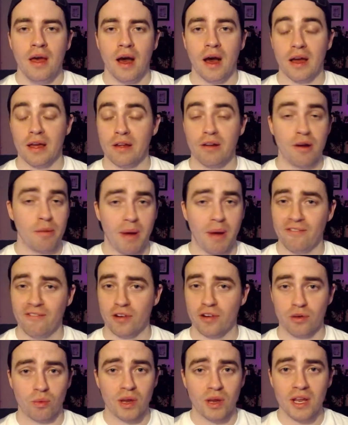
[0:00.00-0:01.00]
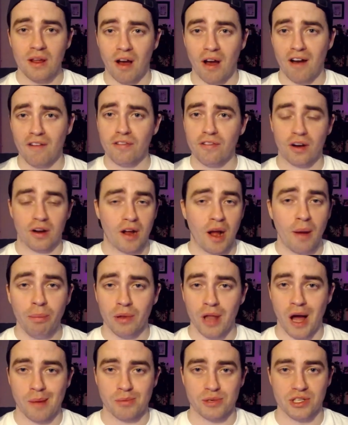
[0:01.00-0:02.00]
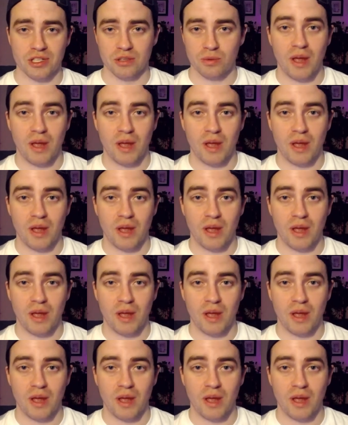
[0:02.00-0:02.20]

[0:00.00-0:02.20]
Here at Pupford, we offer a couple options.